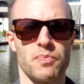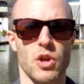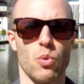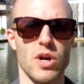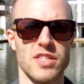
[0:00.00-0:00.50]

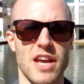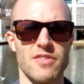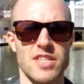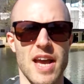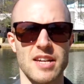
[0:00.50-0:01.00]
what
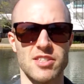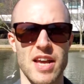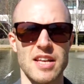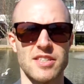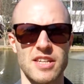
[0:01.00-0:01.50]
David Deida
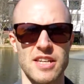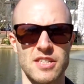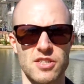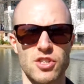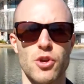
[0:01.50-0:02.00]
says
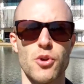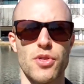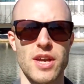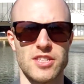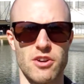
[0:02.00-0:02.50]
is 2
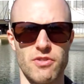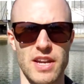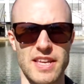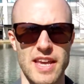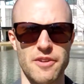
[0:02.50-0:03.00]
things that are
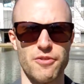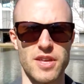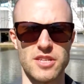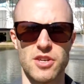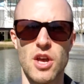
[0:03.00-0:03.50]
really key for
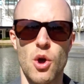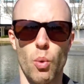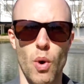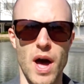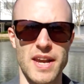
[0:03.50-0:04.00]
this.
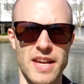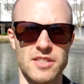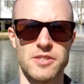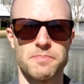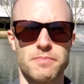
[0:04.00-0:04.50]
One
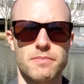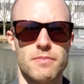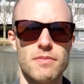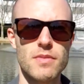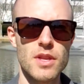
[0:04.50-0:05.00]
is
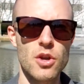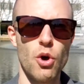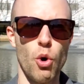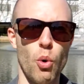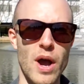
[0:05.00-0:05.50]

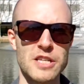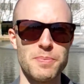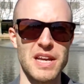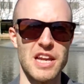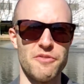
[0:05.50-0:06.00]
always
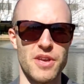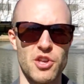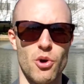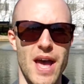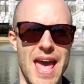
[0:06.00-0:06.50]
be living
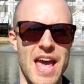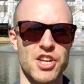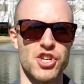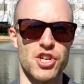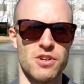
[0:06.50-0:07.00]
your
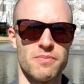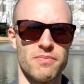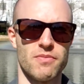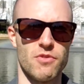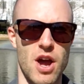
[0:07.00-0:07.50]
edge,
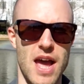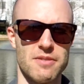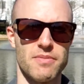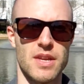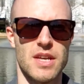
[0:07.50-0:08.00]
right?
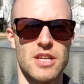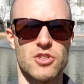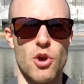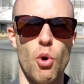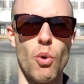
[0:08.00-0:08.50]

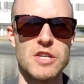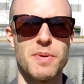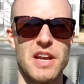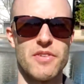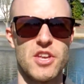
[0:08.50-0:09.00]
So always be
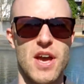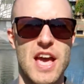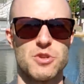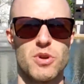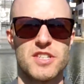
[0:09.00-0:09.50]
living your
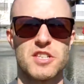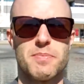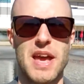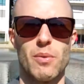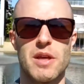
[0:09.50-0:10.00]
edge. What does this
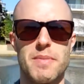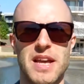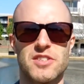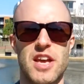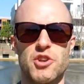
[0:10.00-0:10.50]
mean? Well, it
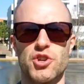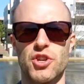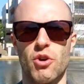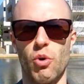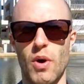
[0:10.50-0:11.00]
means that you
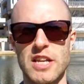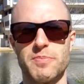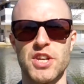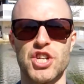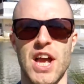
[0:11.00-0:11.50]
should always
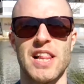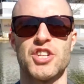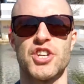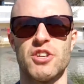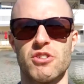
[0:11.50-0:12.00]
be
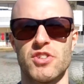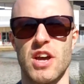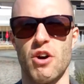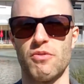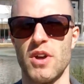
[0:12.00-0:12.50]
challenging
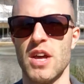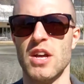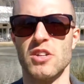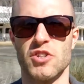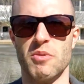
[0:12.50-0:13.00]
yourself
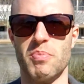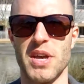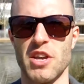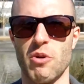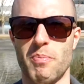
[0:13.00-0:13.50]
to
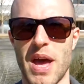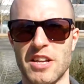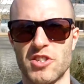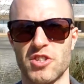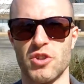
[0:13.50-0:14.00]
be your
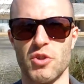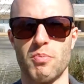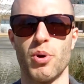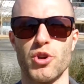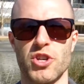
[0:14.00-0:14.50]
best, to
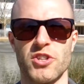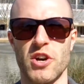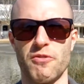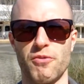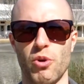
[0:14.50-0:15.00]
push
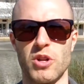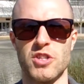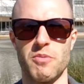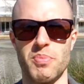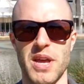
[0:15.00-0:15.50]
yourself forward,
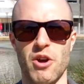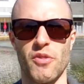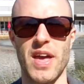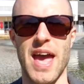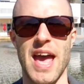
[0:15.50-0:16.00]
to be
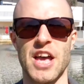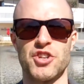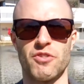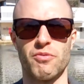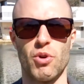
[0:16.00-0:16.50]
on the edge
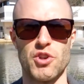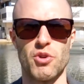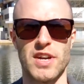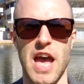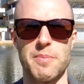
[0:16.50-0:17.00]
of what you're
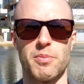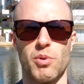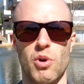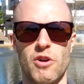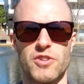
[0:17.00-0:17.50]

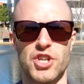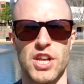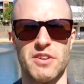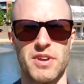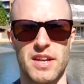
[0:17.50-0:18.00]
capable of
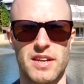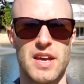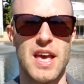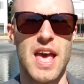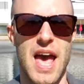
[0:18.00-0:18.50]
achieving.
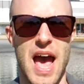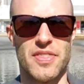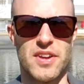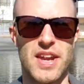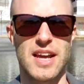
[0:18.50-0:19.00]
And
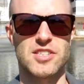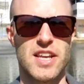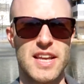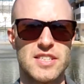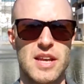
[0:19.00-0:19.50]
the next
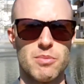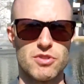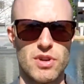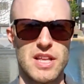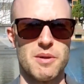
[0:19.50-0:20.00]
thing he said
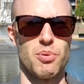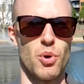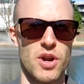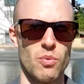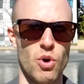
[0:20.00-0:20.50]
was really
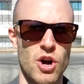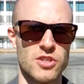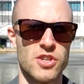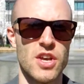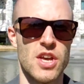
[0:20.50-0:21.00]
important
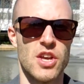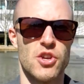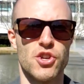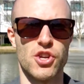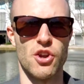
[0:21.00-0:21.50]
was
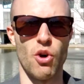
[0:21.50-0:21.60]
you should